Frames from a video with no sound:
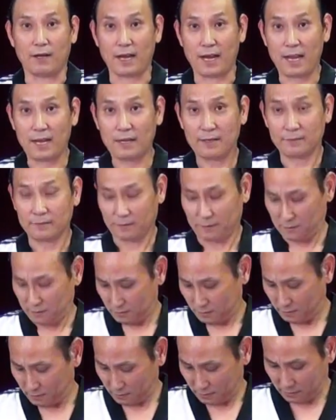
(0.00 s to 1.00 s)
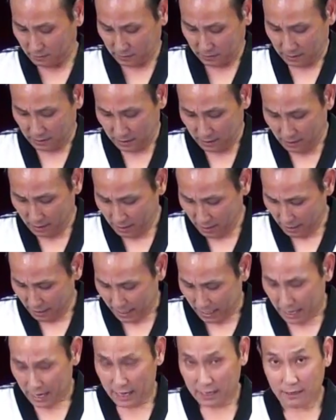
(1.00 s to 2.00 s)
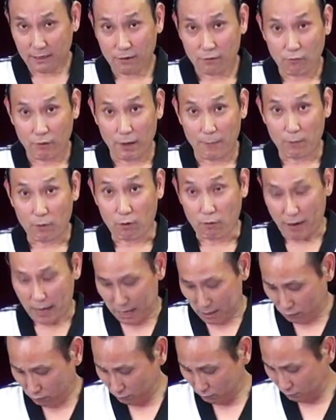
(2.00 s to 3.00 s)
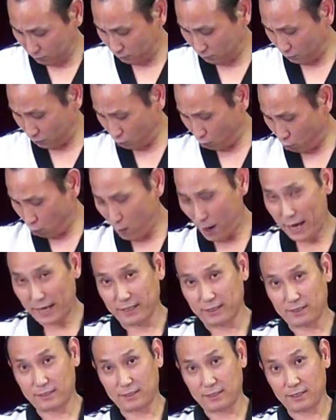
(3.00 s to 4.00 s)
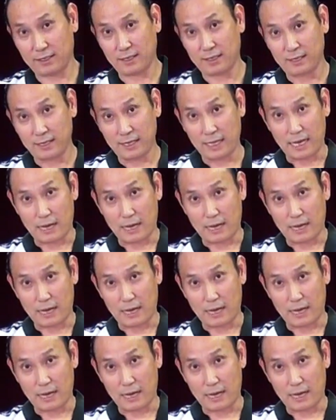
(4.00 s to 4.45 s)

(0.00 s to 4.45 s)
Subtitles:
Alright? And wrap around twice.